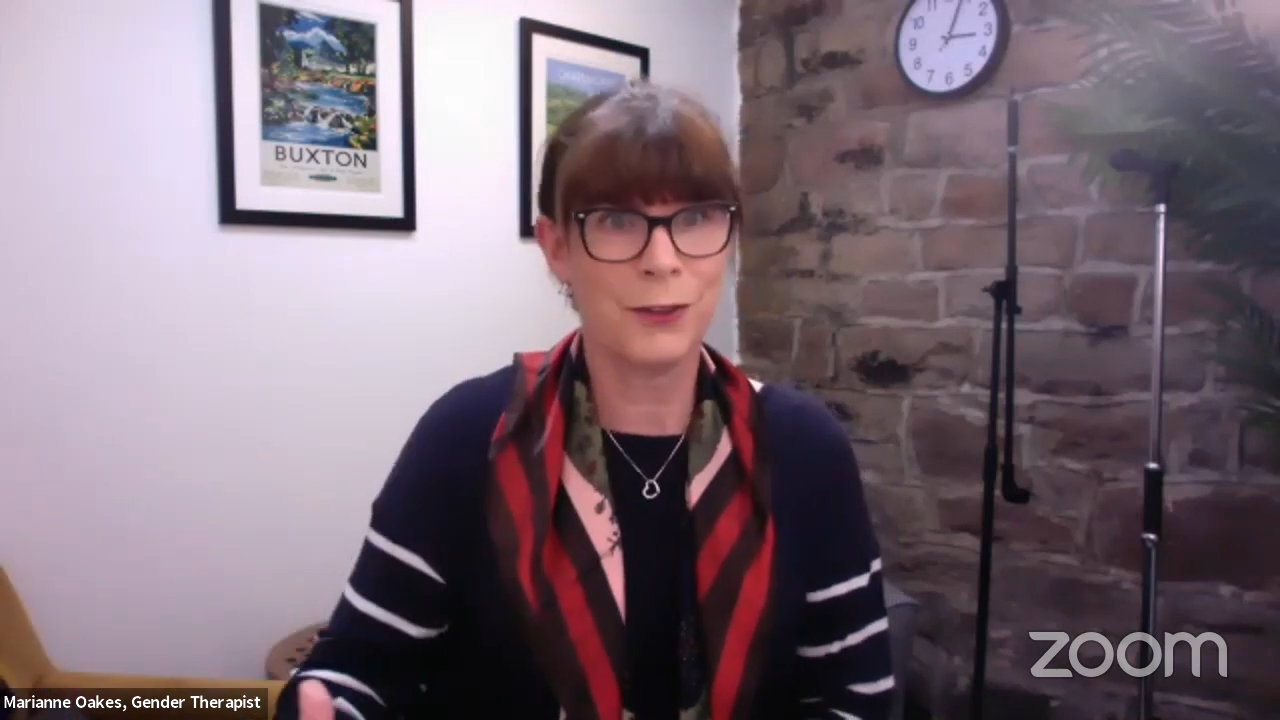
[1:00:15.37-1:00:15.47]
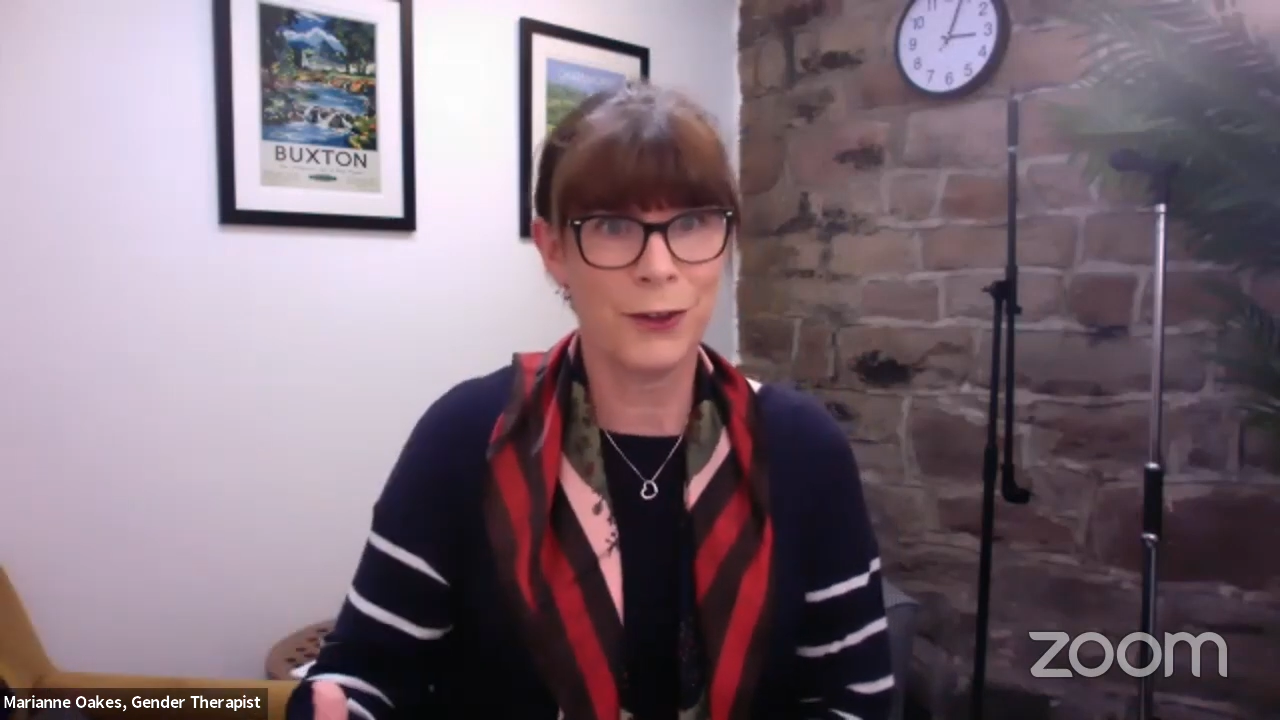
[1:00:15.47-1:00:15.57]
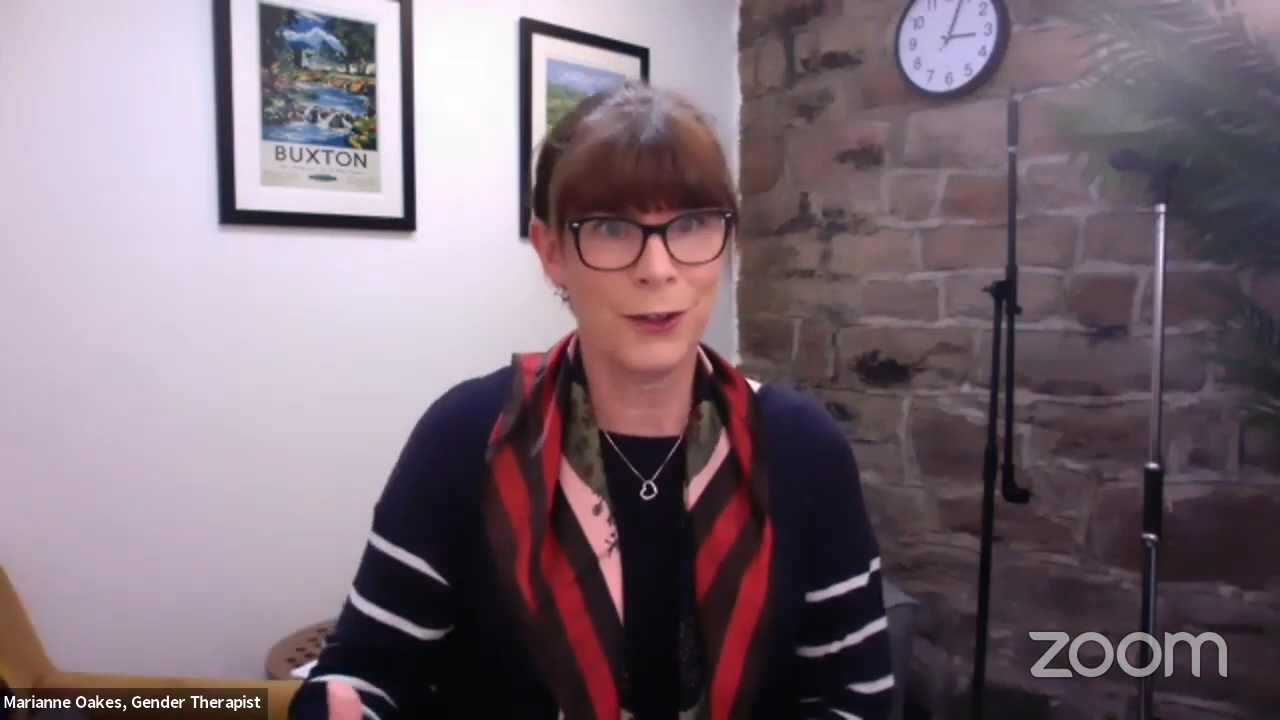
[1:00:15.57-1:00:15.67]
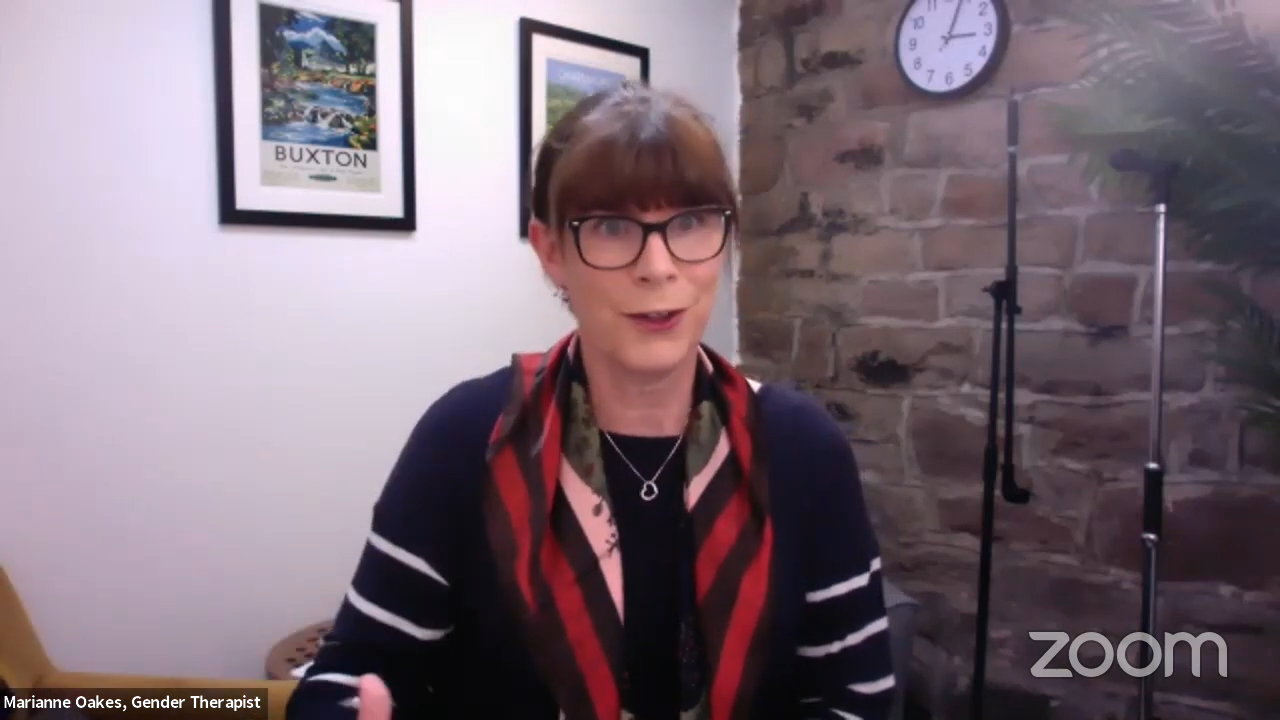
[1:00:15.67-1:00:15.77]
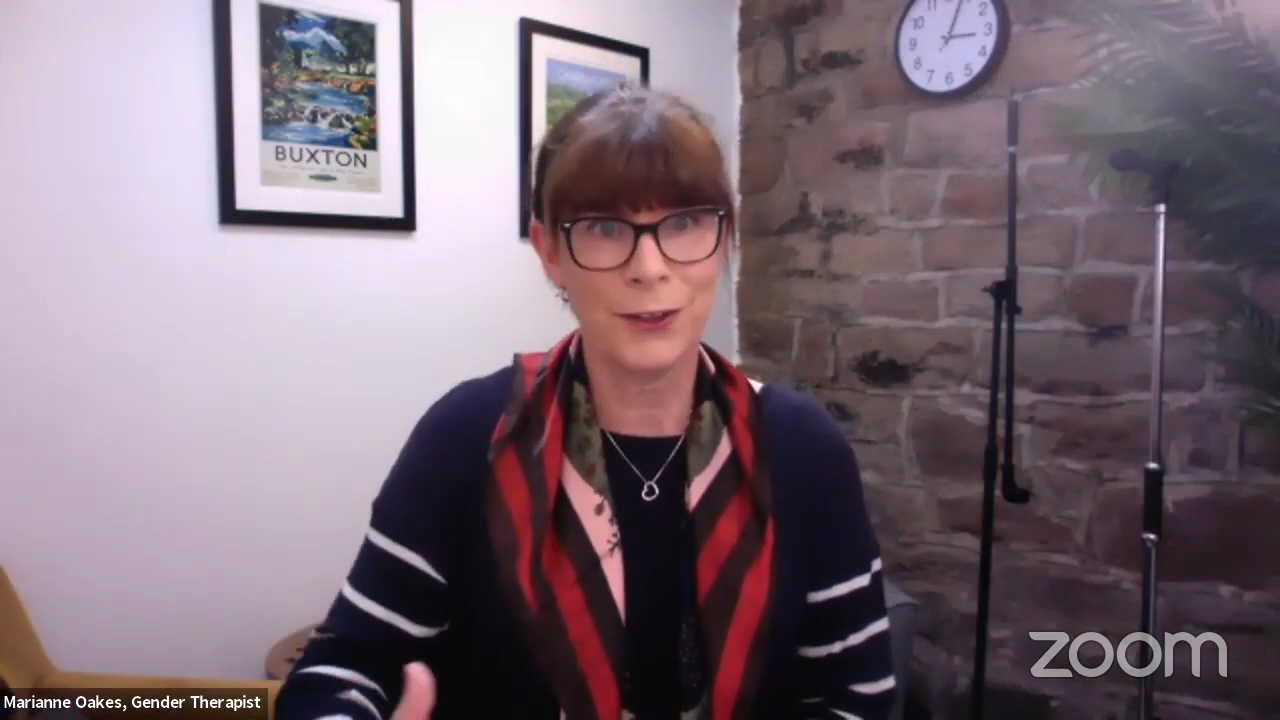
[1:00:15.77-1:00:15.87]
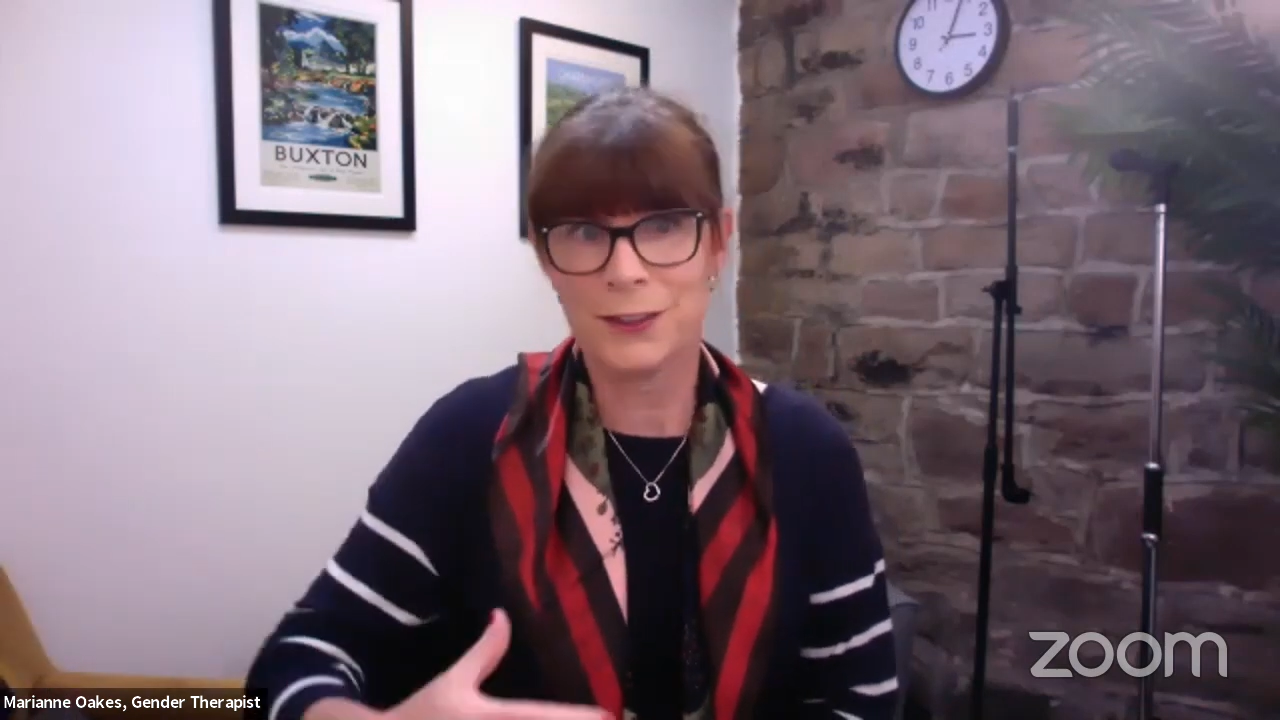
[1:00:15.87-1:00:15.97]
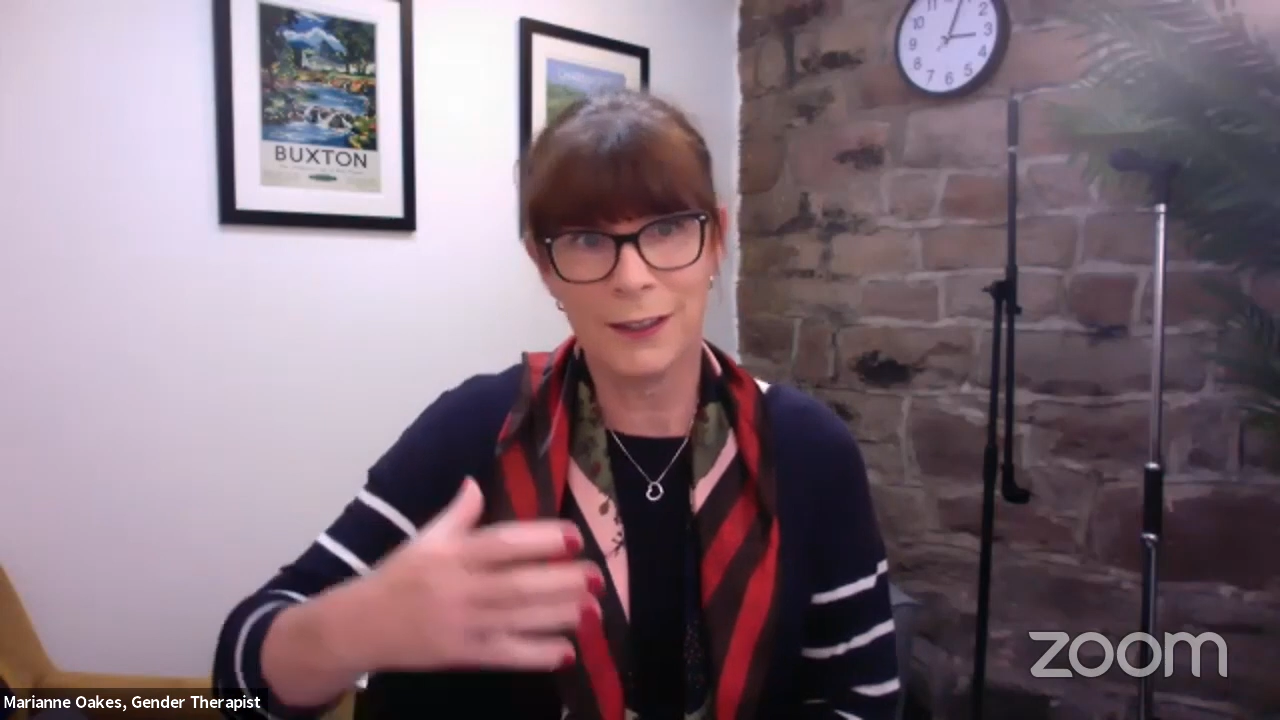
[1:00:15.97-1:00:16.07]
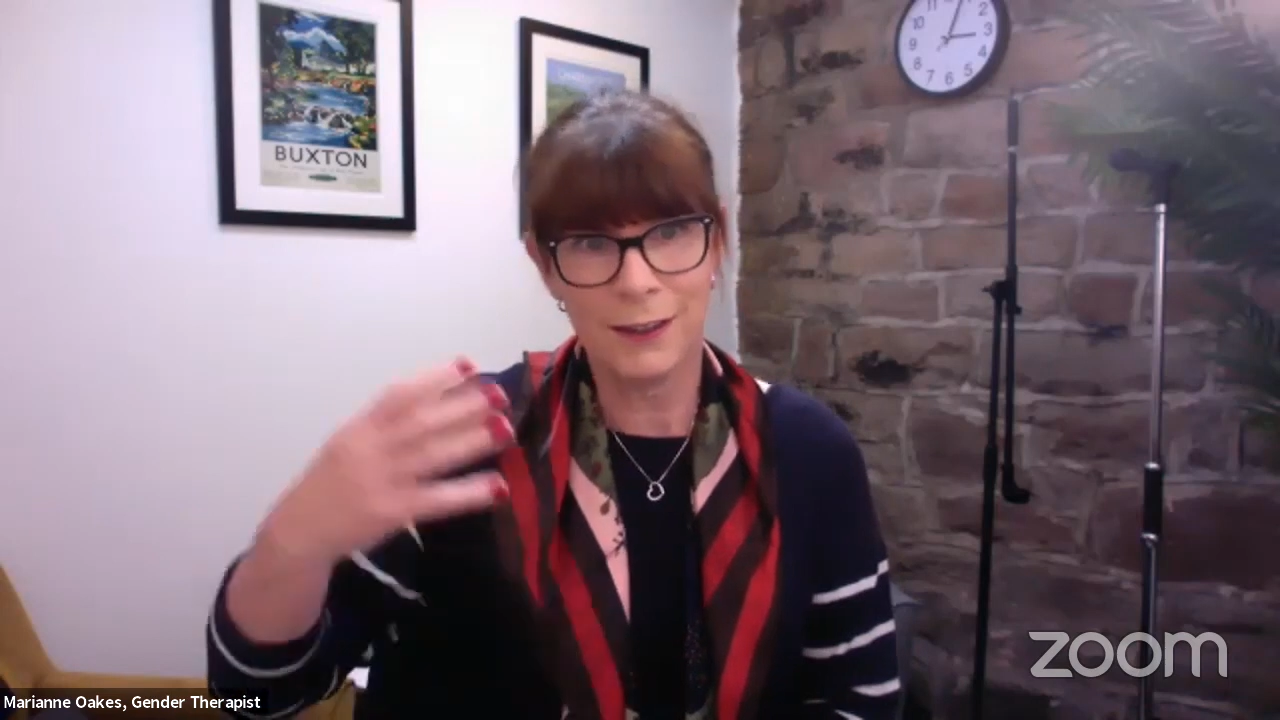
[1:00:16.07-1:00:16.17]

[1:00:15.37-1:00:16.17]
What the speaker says: to 30